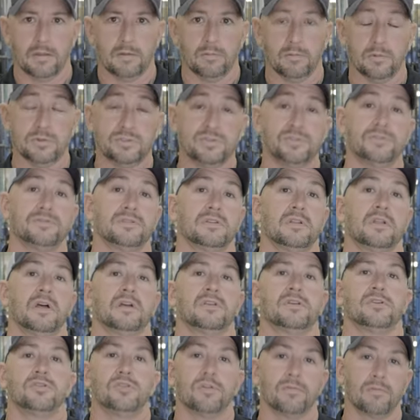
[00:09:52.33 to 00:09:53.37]
Once you've
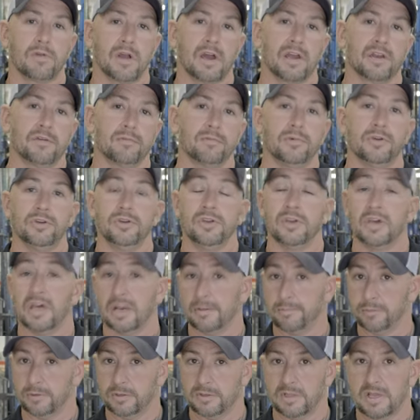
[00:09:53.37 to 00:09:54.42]
selected your rod and reel, you got
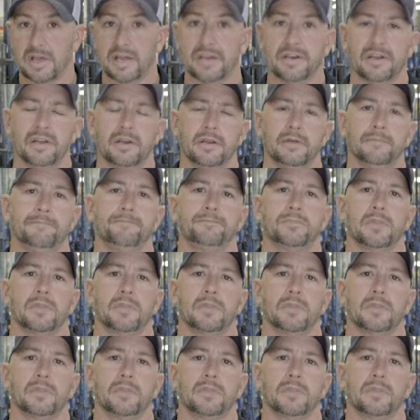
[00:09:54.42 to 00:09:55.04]
to put line on it.